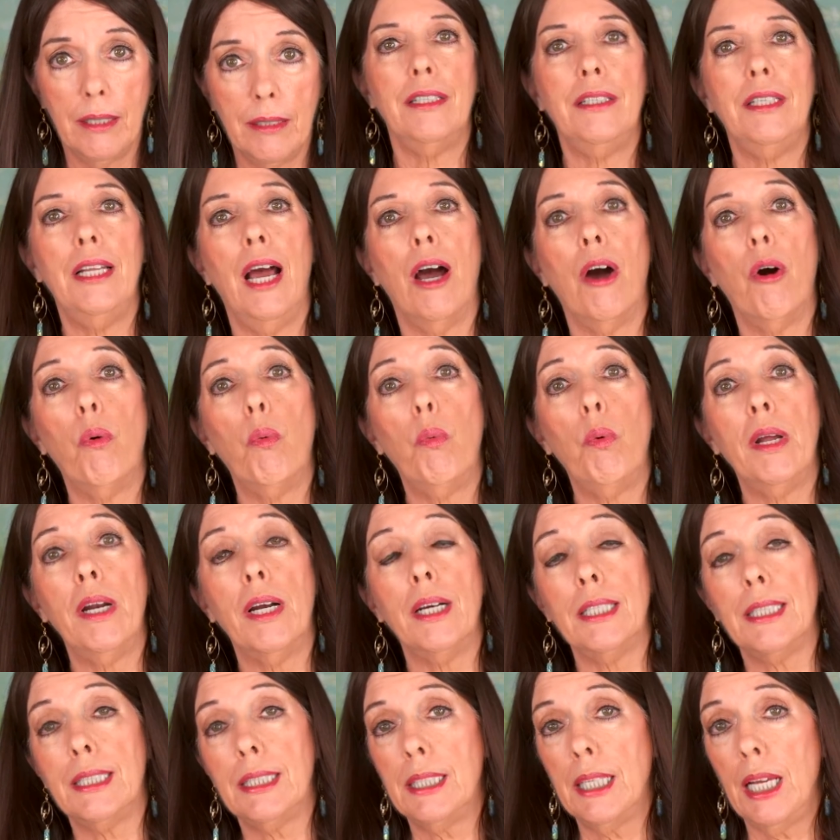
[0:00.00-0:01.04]
Now, when
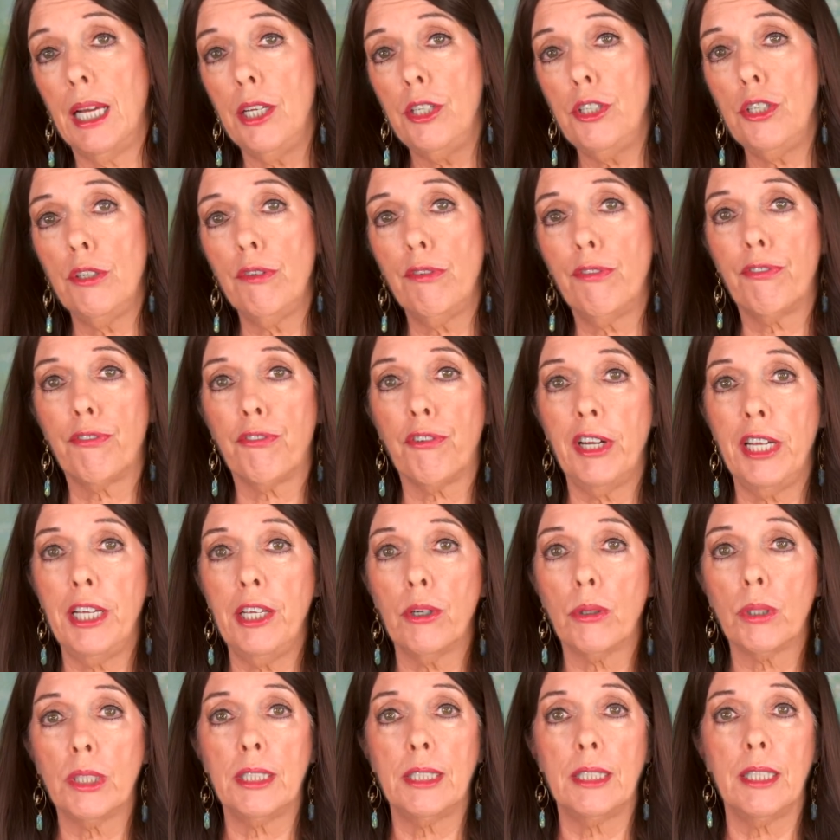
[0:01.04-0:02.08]
I say to free
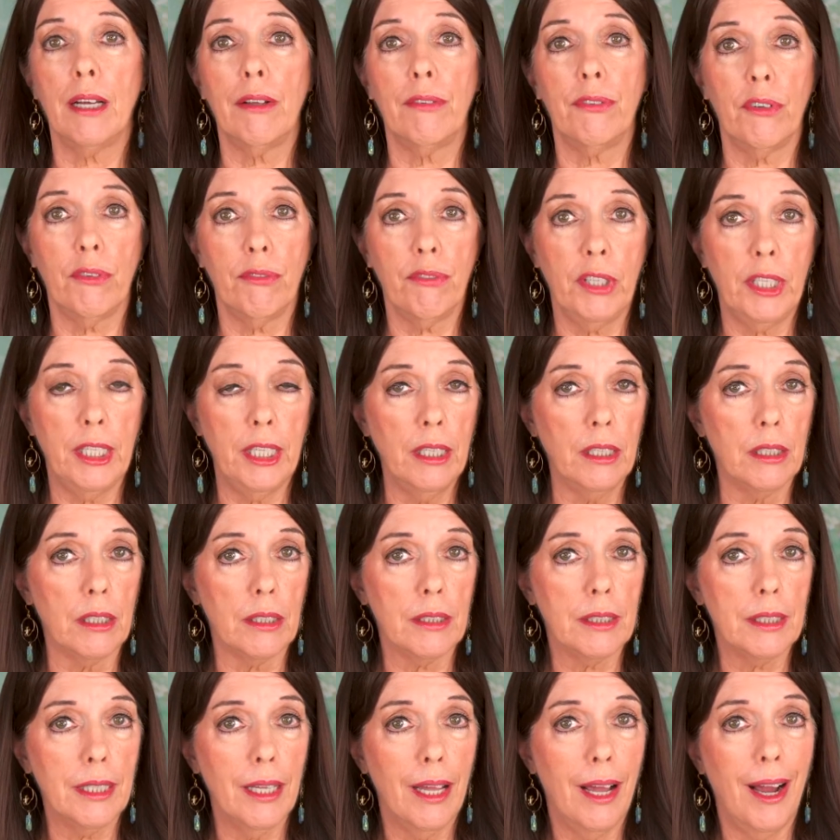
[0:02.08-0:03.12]
yourself of
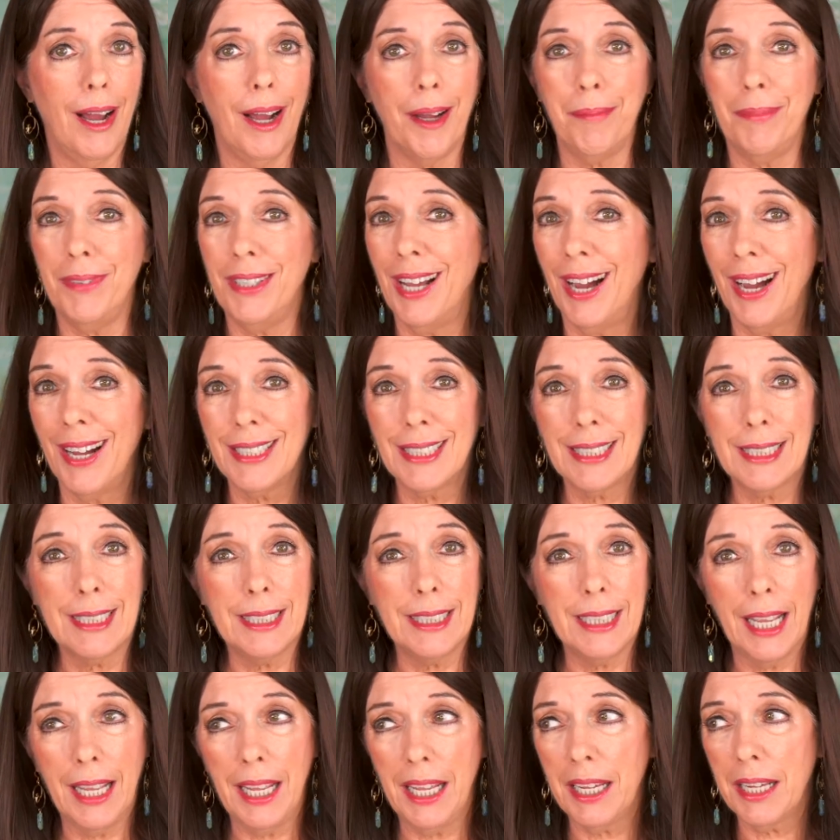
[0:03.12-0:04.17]
guilt, I'm not
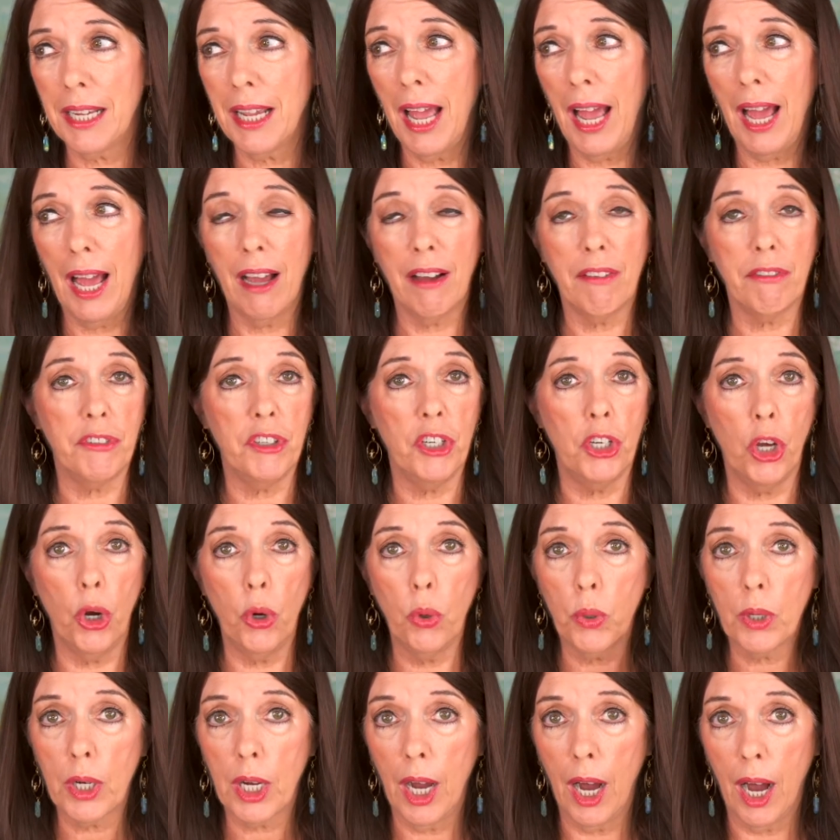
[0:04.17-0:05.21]
saying have
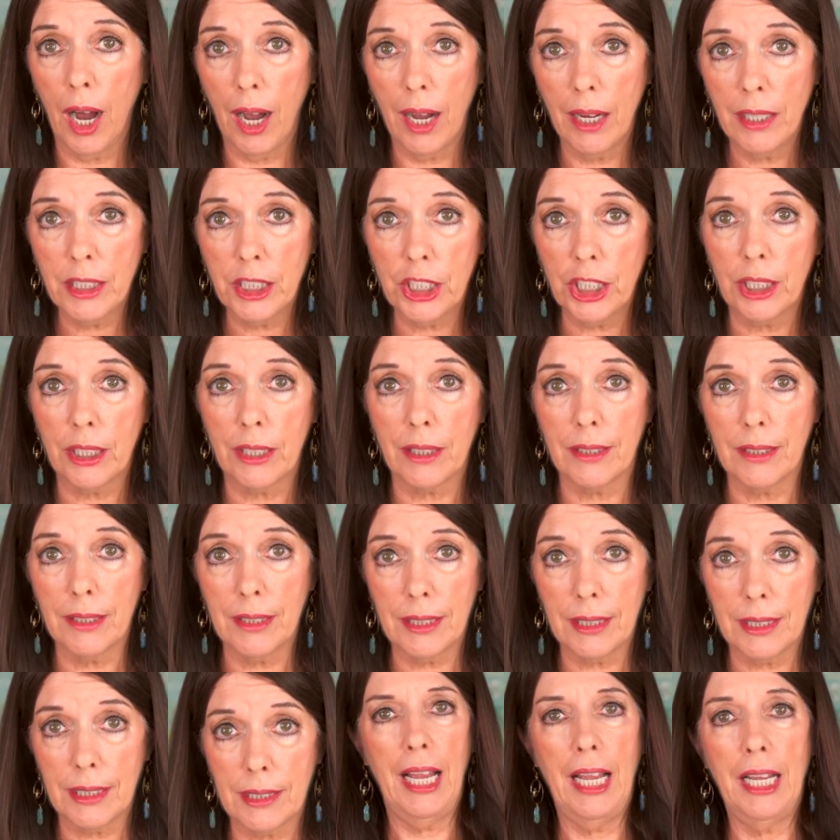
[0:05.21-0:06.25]
no
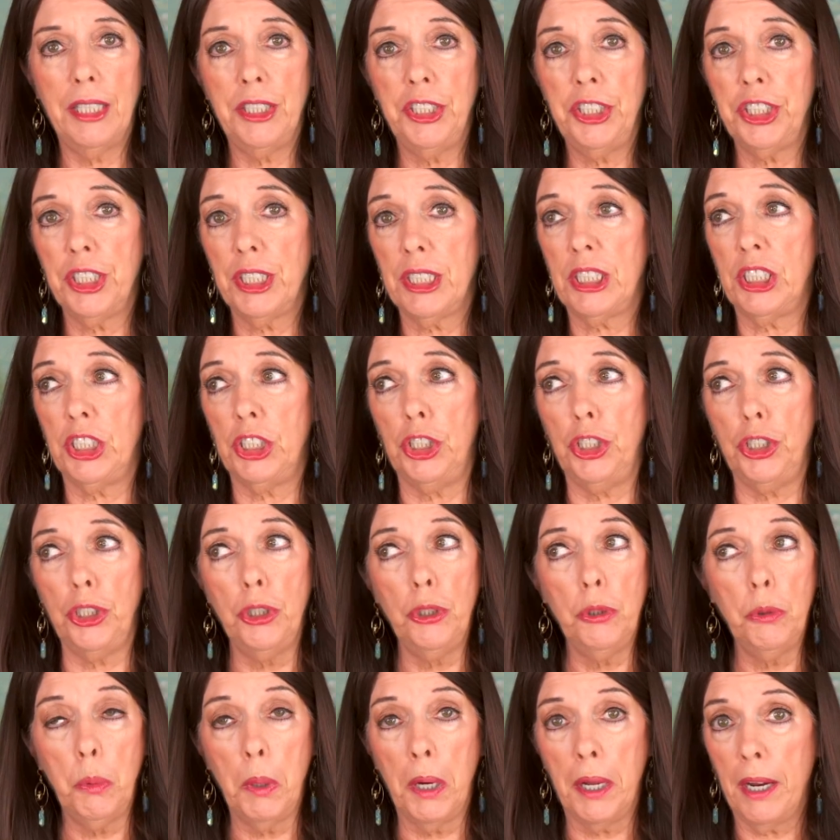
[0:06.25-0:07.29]
conscience and just
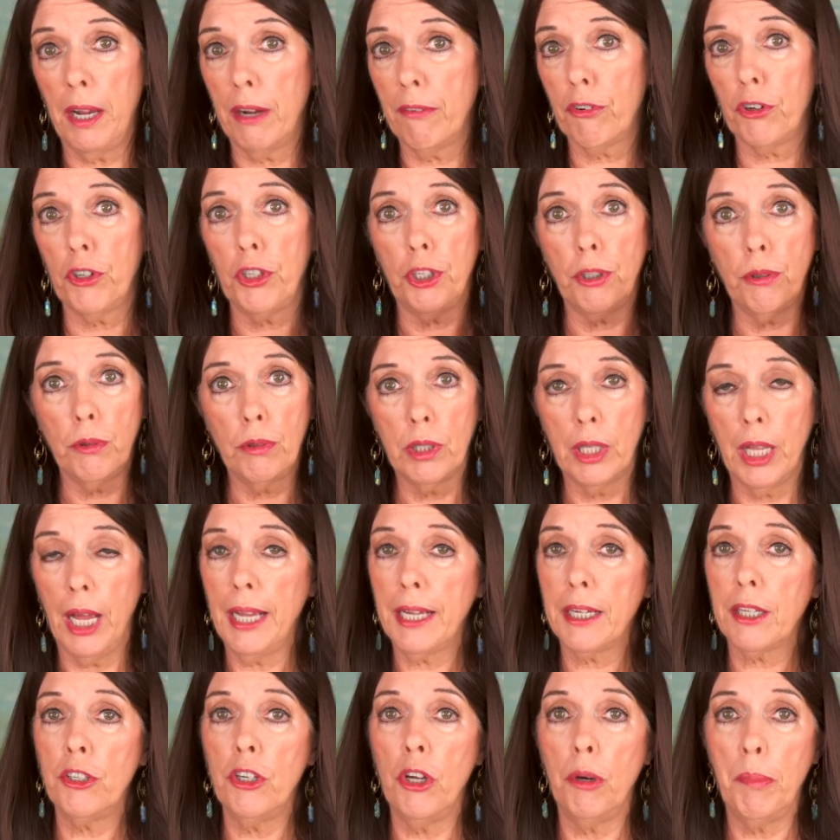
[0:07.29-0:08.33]
do whatever you
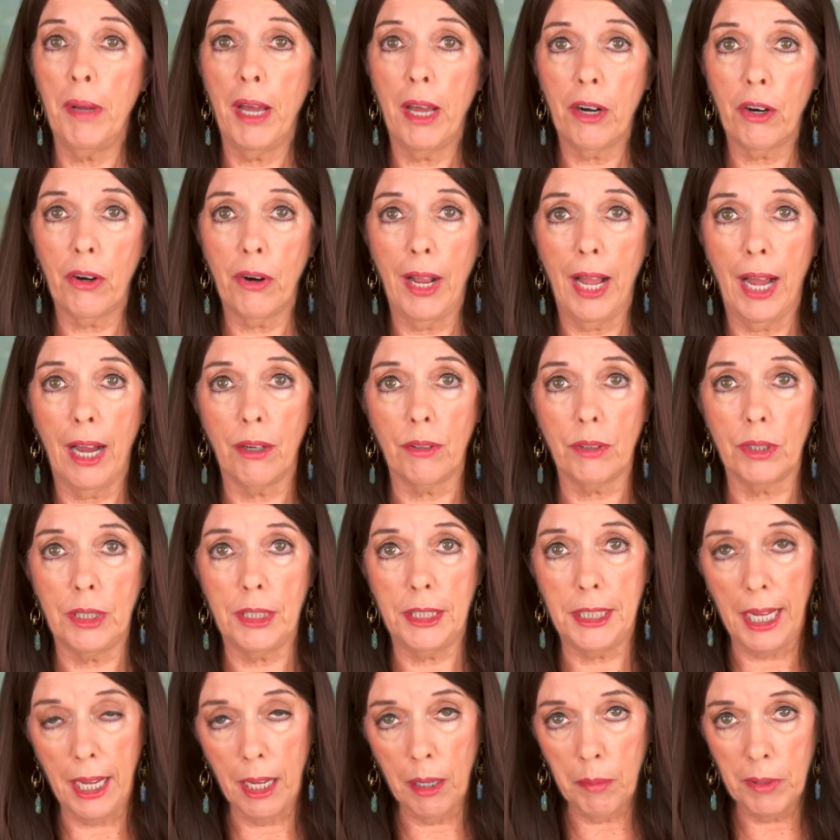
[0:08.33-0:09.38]
like no matter how
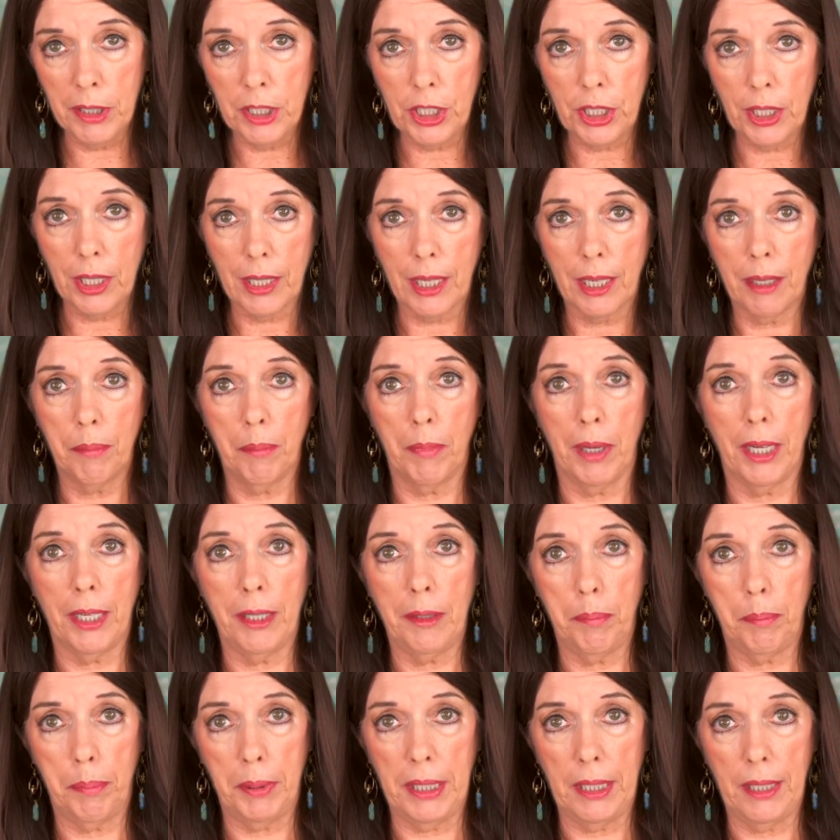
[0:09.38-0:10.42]
damaging it
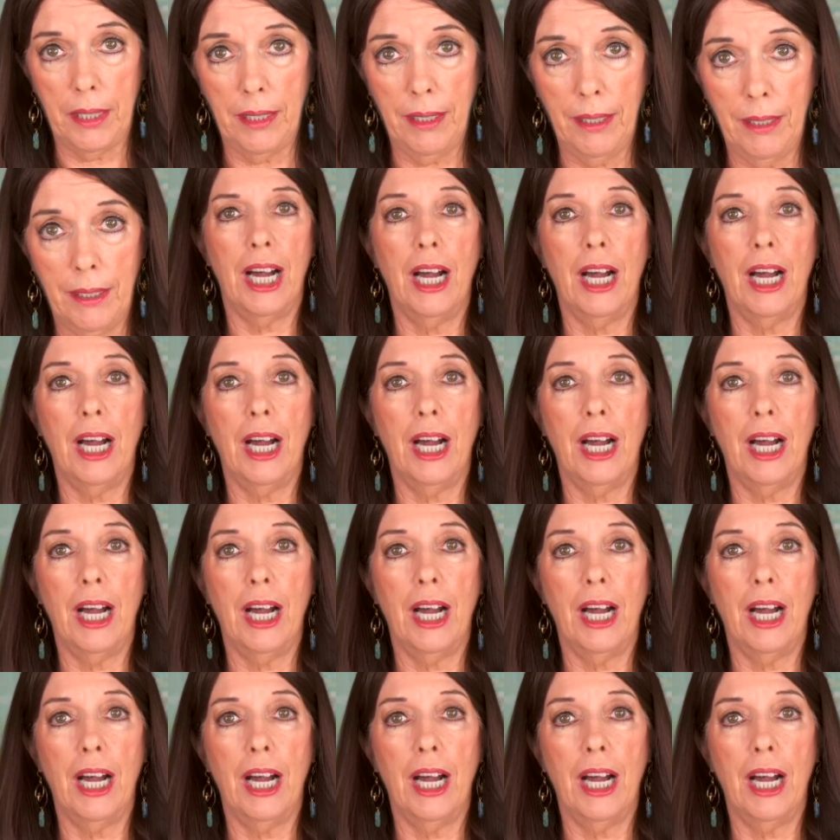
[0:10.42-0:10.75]
might be.